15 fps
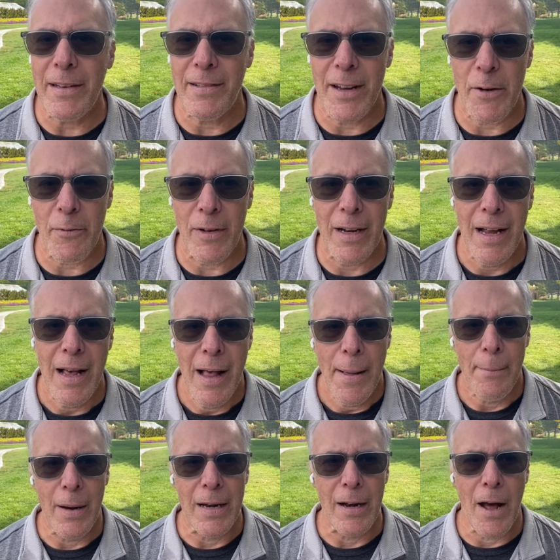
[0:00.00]
different,
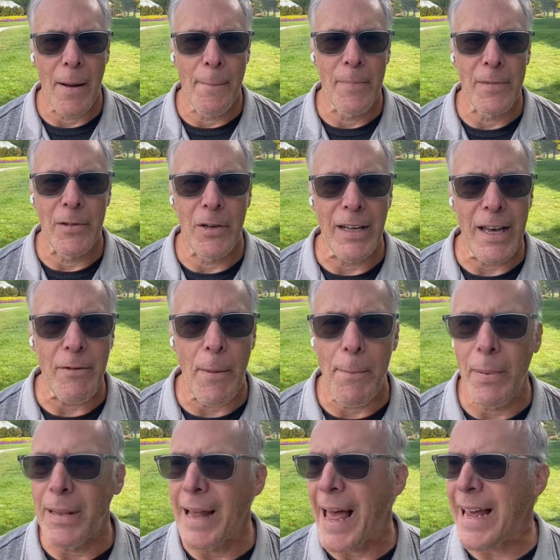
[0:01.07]
but um, to give a
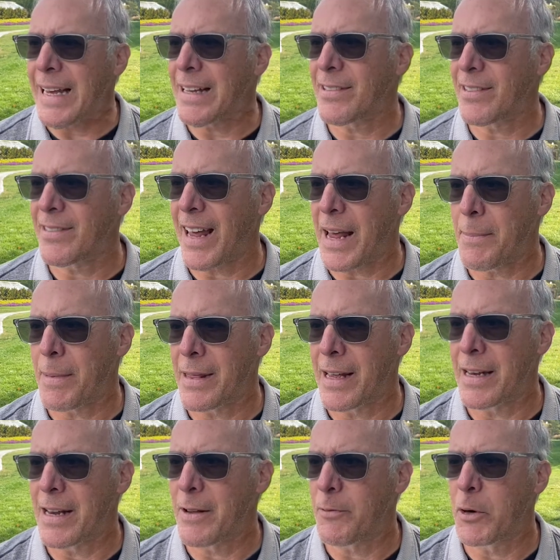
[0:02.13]
blanket statement
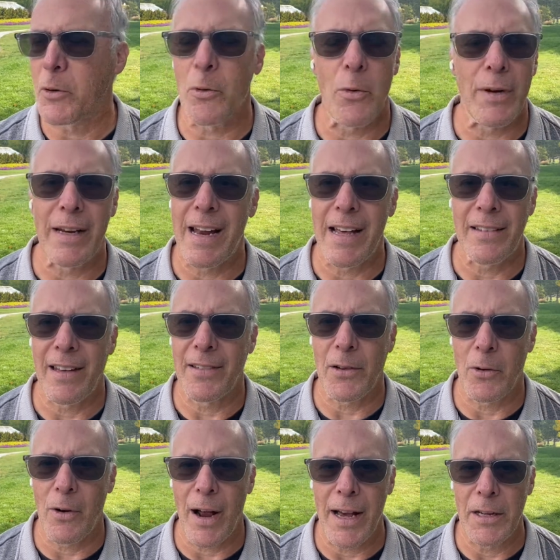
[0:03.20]
that if you're on an
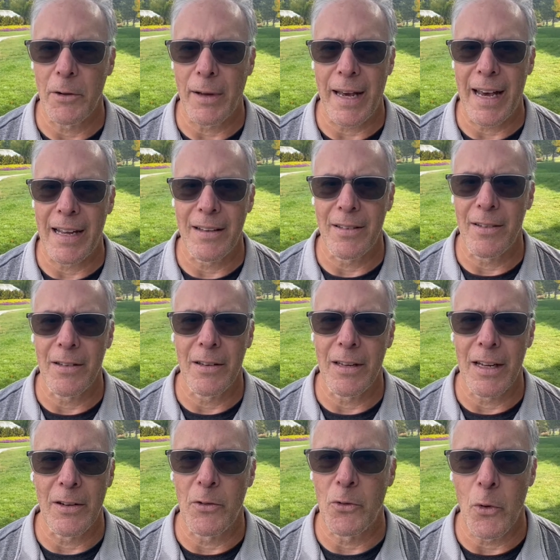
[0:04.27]
SSRI, you can't
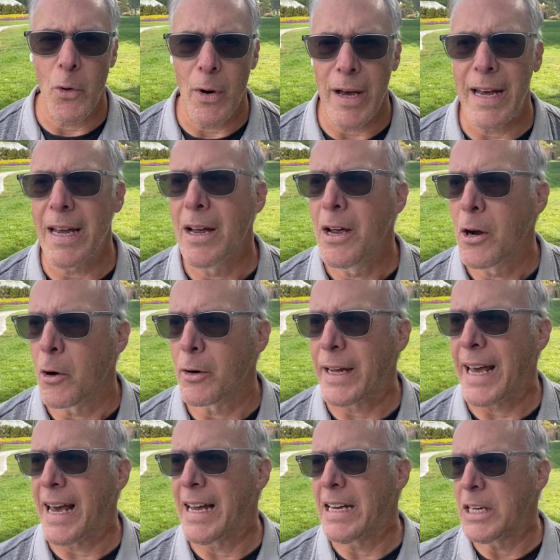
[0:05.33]
enjoy or
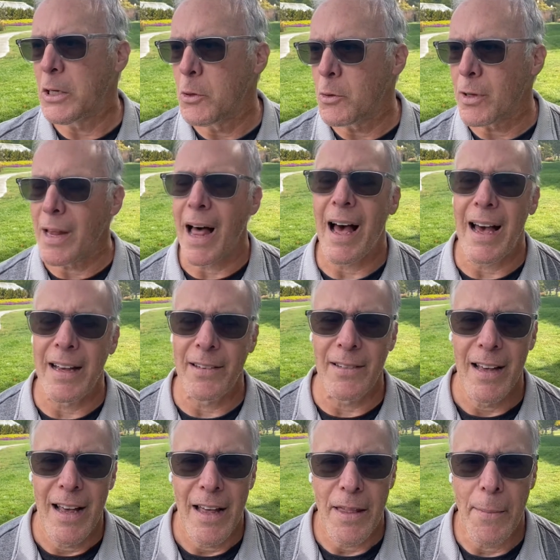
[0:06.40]
can't utilize
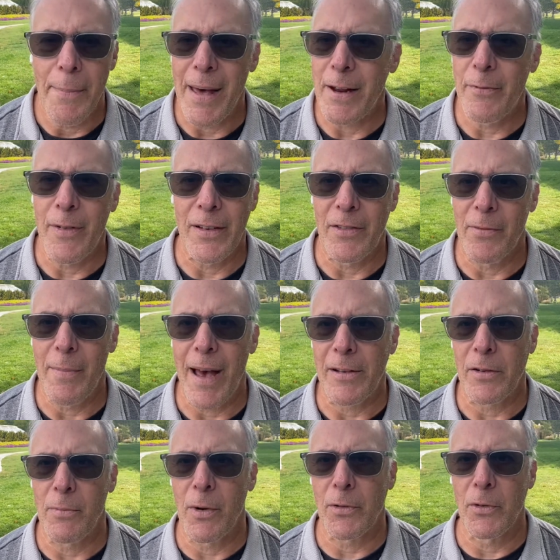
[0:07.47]
the benefits of
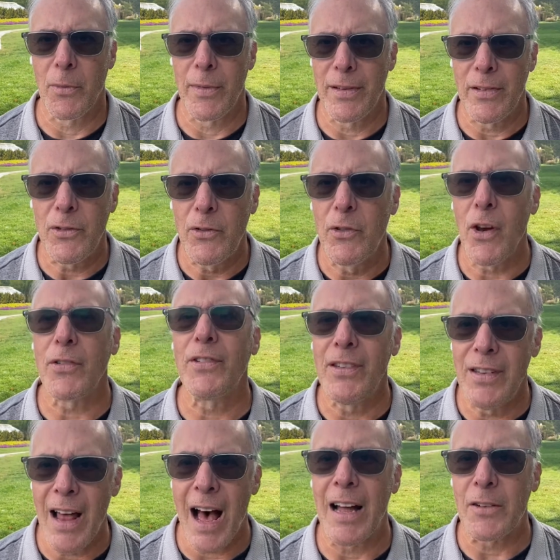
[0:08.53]
magic mushroom is just
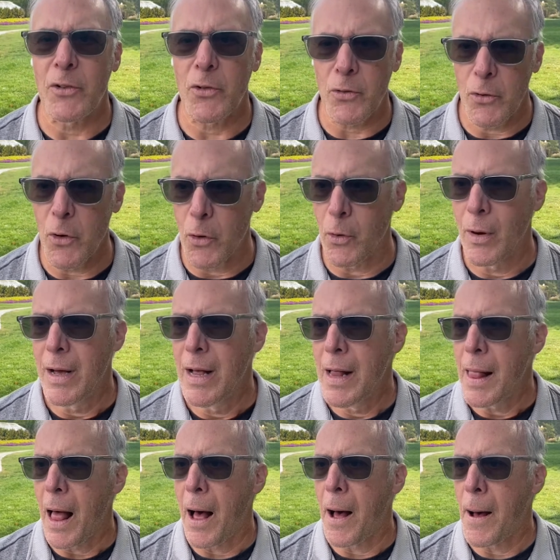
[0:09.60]
not true.
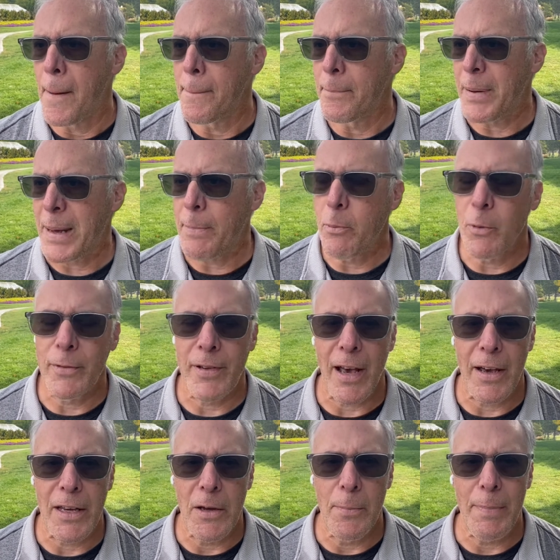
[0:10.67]
Um, people will
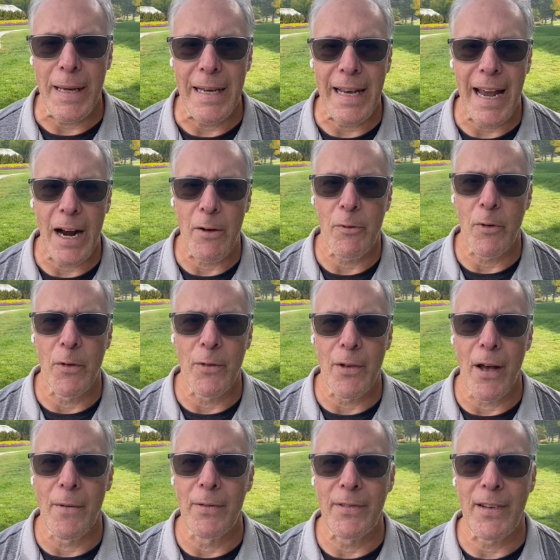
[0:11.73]
tell you be careful
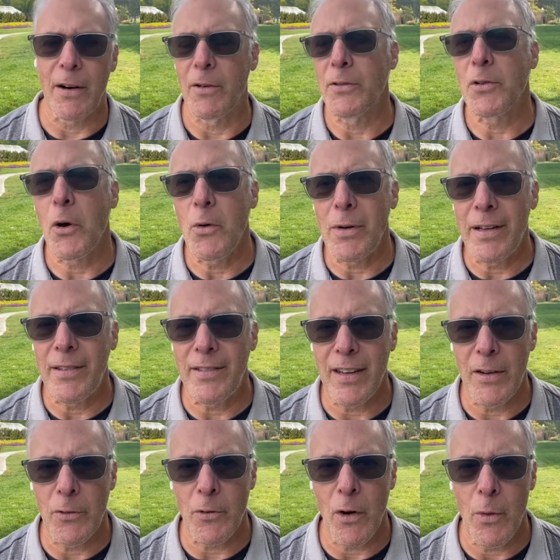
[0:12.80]
of serotonin
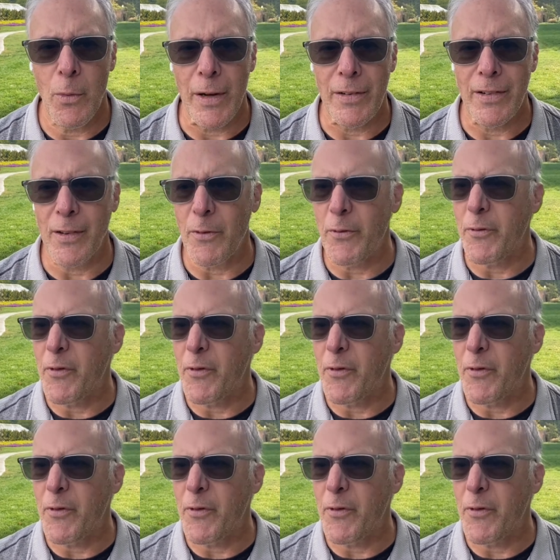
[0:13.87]
syndrome, which is a